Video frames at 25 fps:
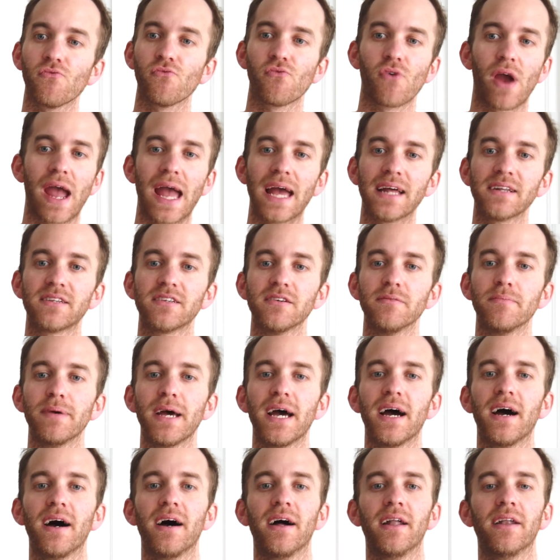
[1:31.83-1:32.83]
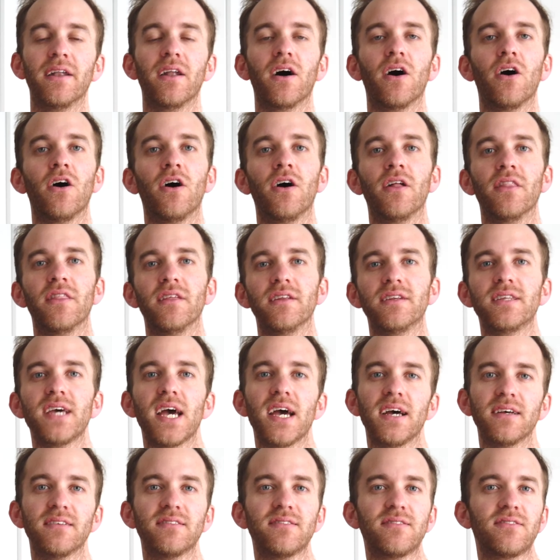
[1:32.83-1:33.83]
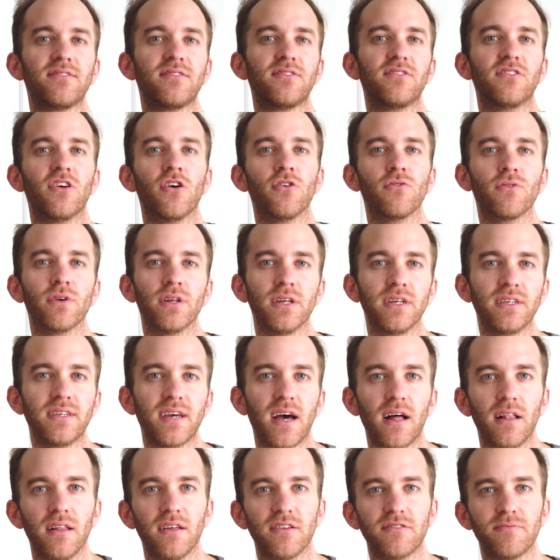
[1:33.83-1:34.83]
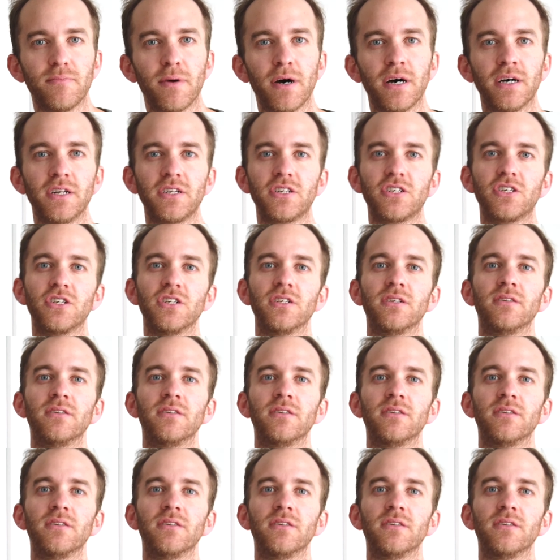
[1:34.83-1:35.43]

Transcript: rant about, the tests don't really tell us much,